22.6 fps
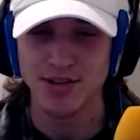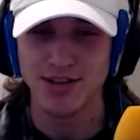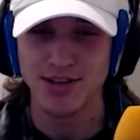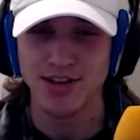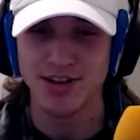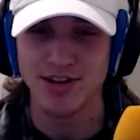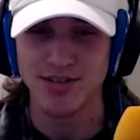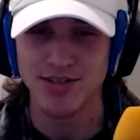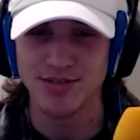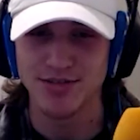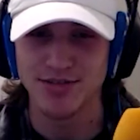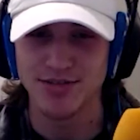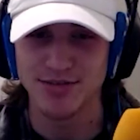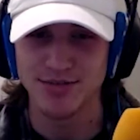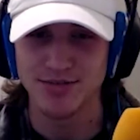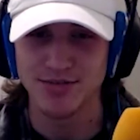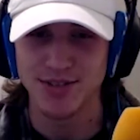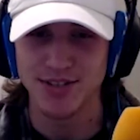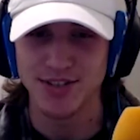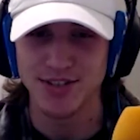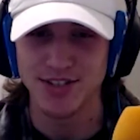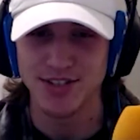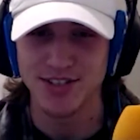love
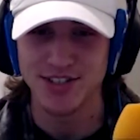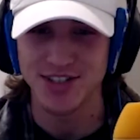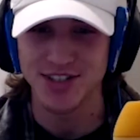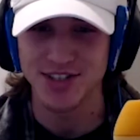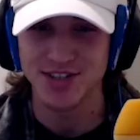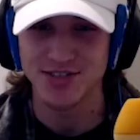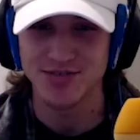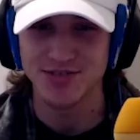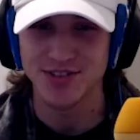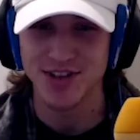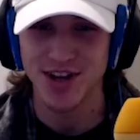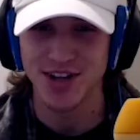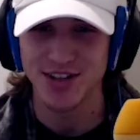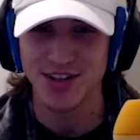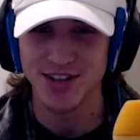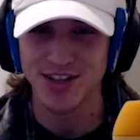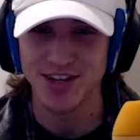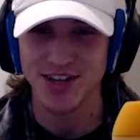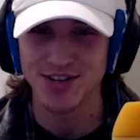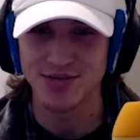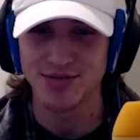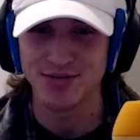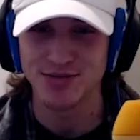in the sense of not
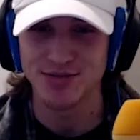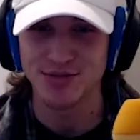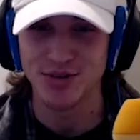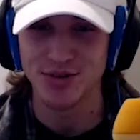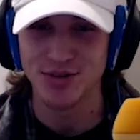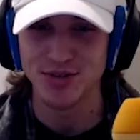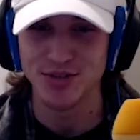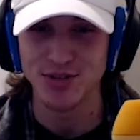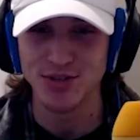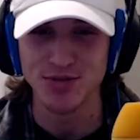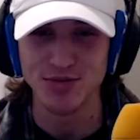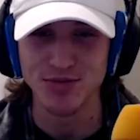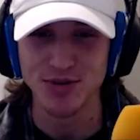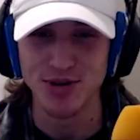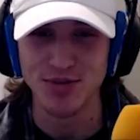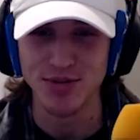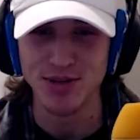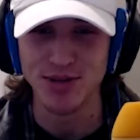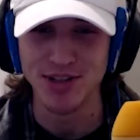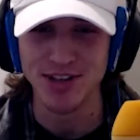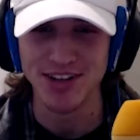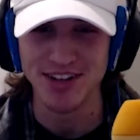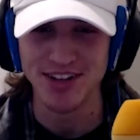like only
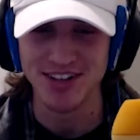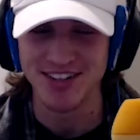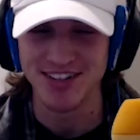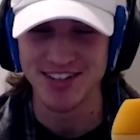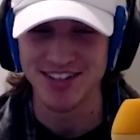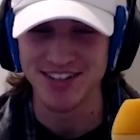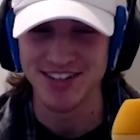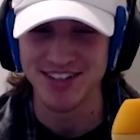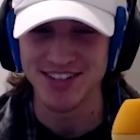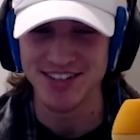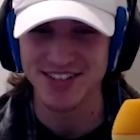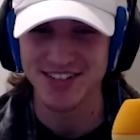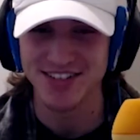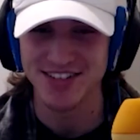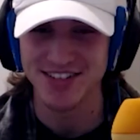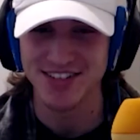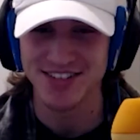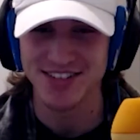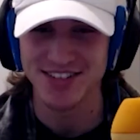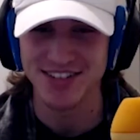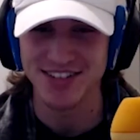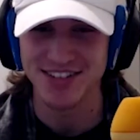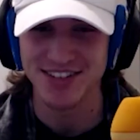women.
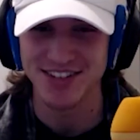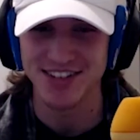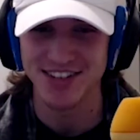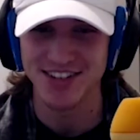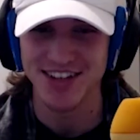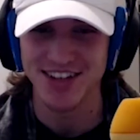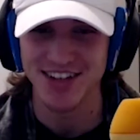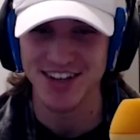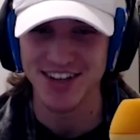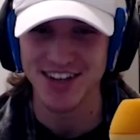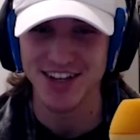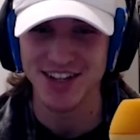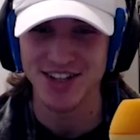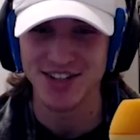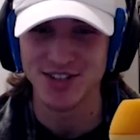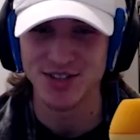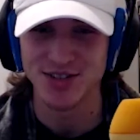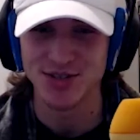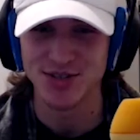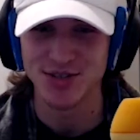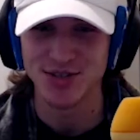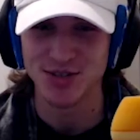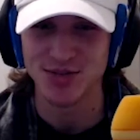And like
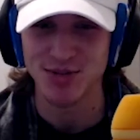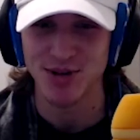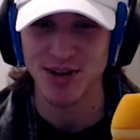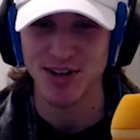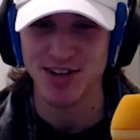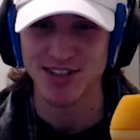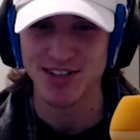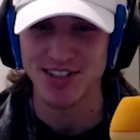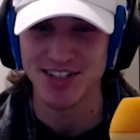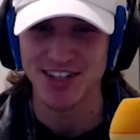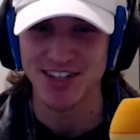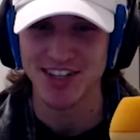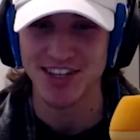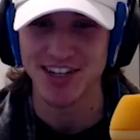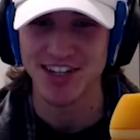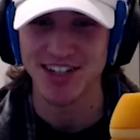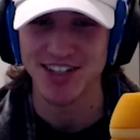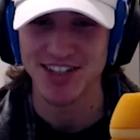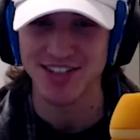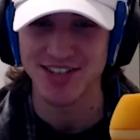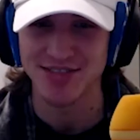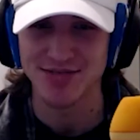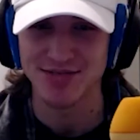Aiden's response, I
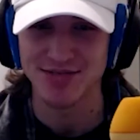guess.